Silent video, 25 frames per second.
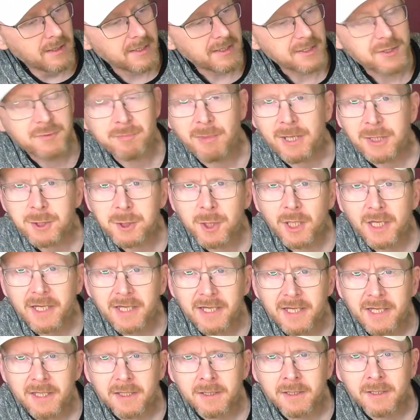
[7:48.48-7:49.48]

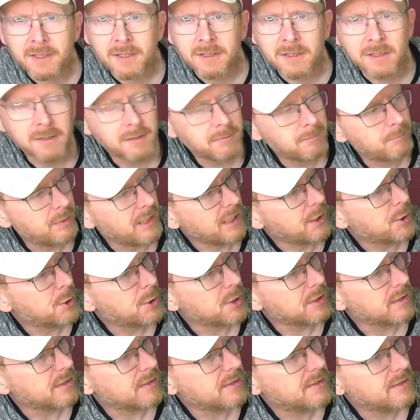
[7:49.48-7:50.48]
Especially in the
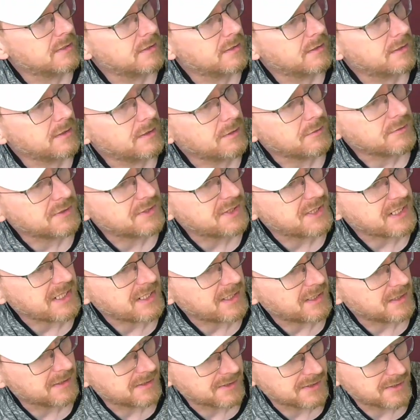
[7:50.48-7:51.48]
pictures you
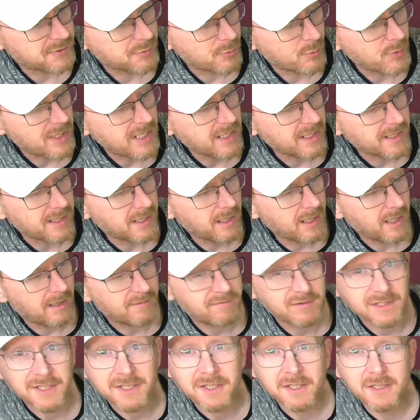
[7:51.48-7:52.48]
see, this is really a
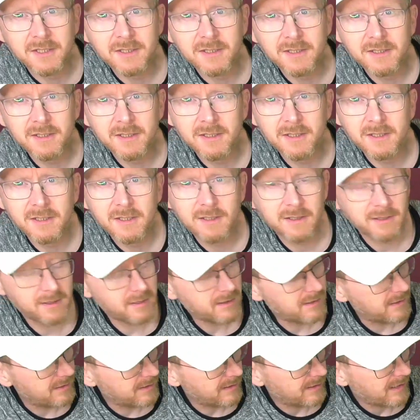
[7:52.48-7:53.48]
lovely
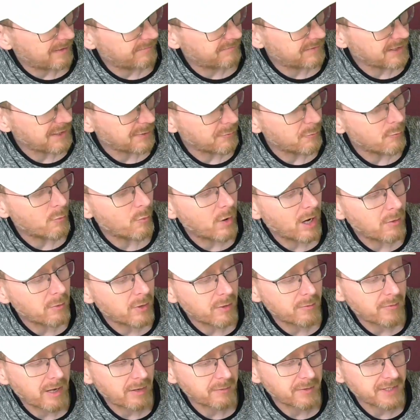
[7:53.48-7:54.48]
and
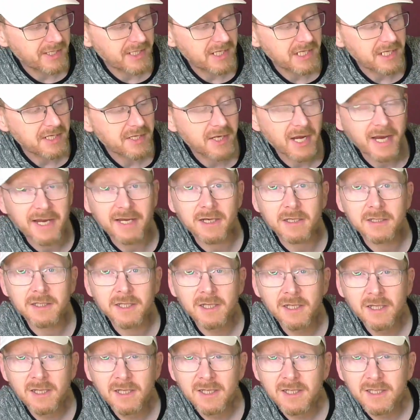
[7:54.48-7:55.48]
very
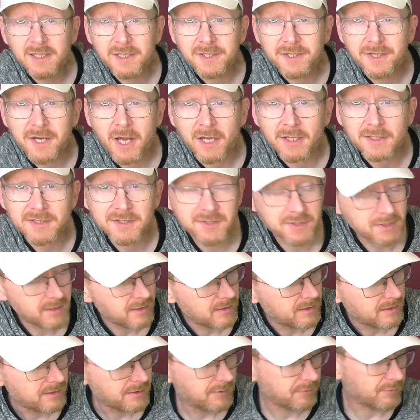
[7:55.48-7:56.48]
detailed, nice
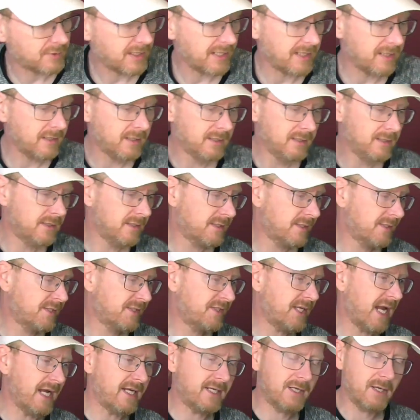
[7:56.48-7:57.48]
looking
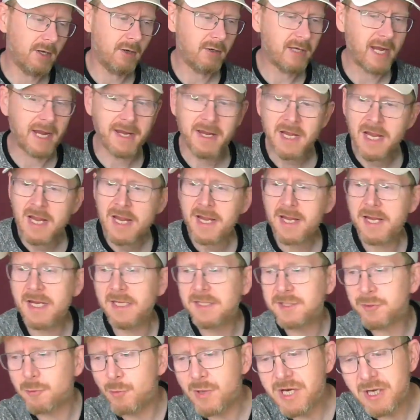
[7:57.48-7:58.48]
set. Okay,
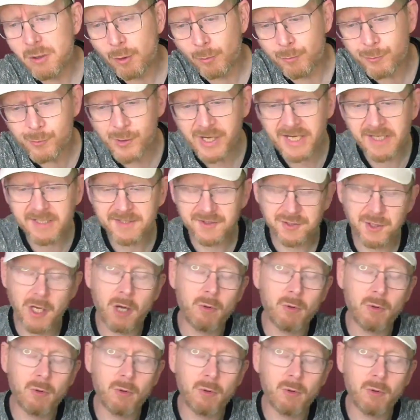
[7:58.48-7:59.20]
it's real bricks.